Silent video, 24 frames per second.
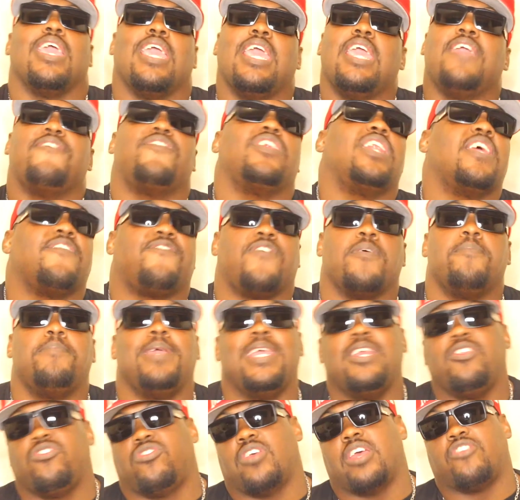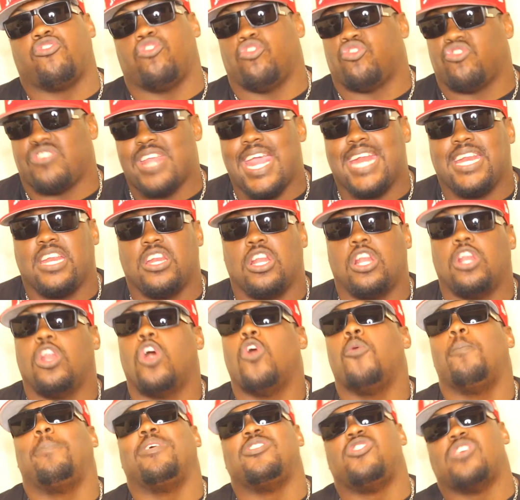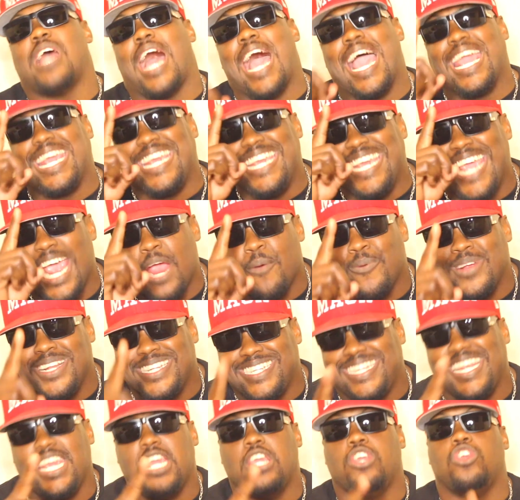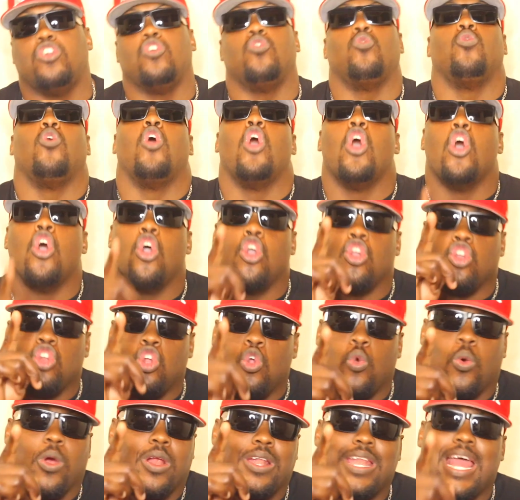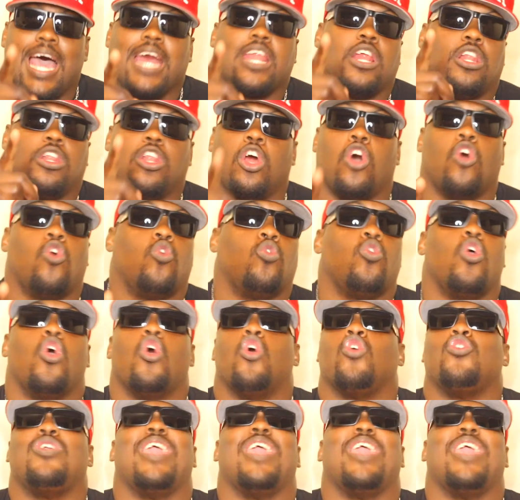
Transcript: Even if it means that you're standing alone, but I guarantee you, you are not alone.